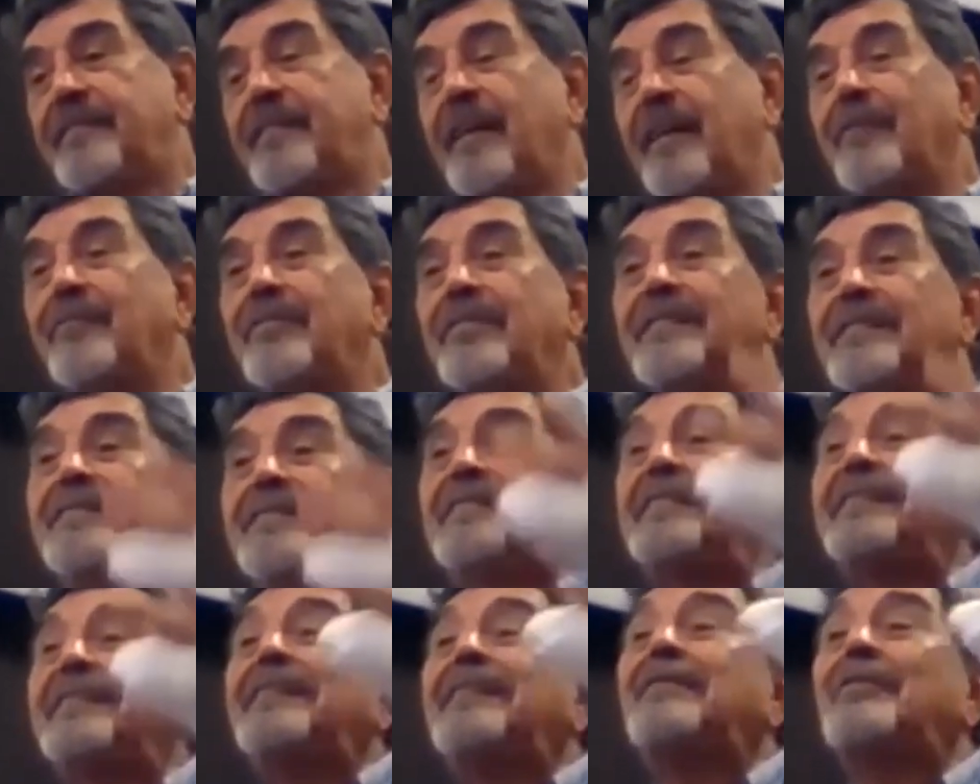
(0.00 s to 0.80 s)

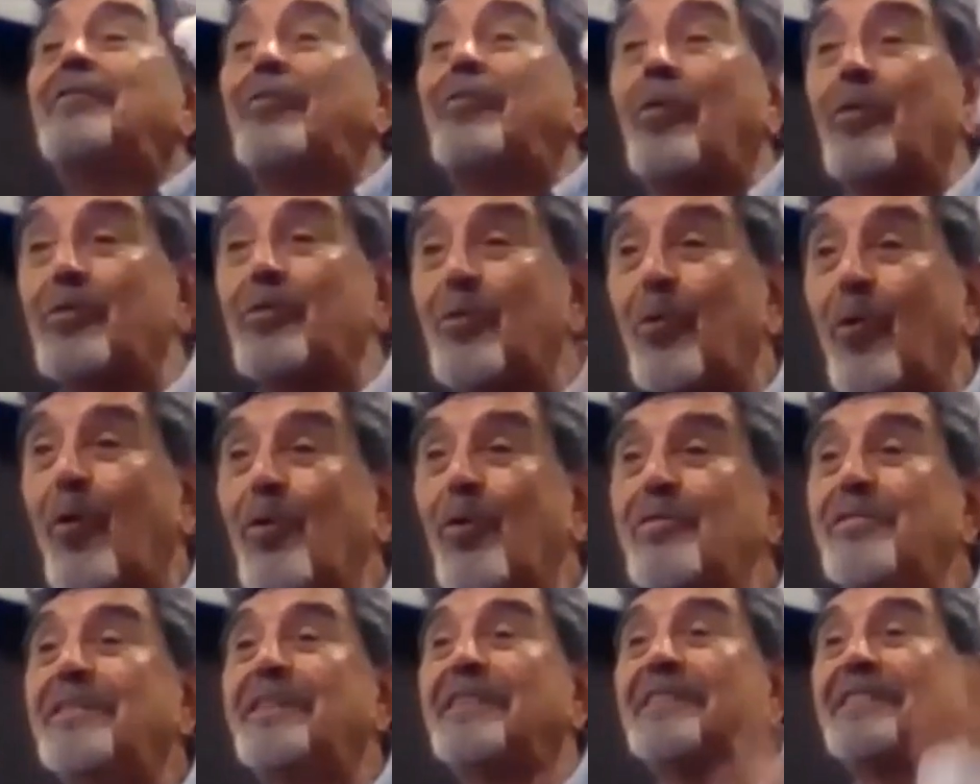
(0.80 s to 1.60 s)
17-fold,
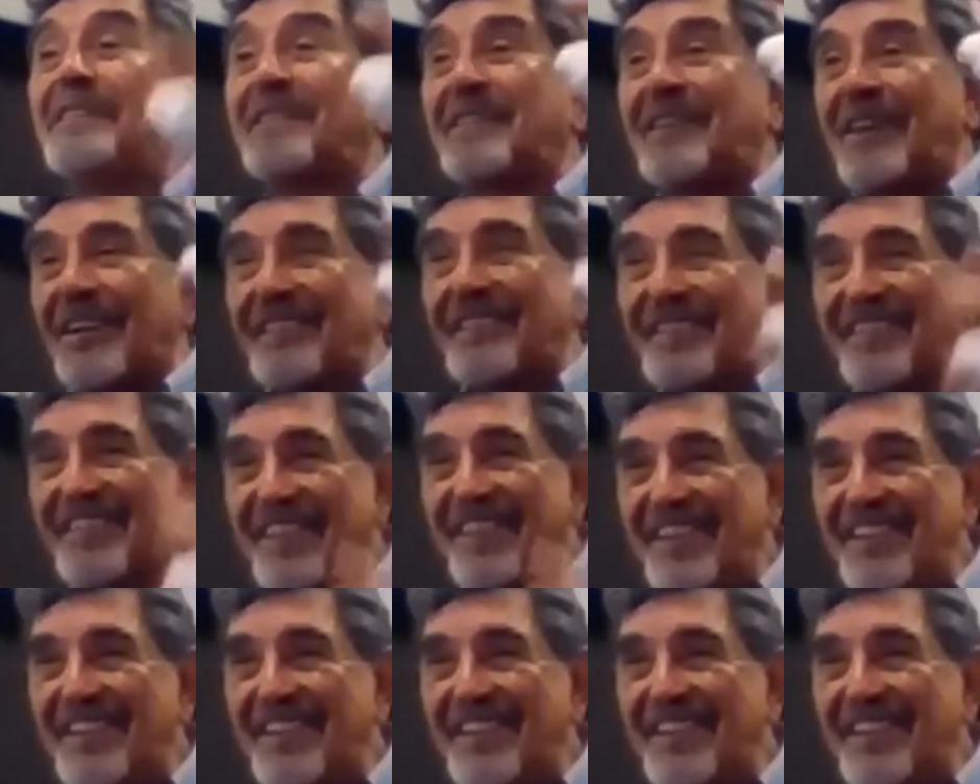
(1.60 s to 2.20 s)
only the cut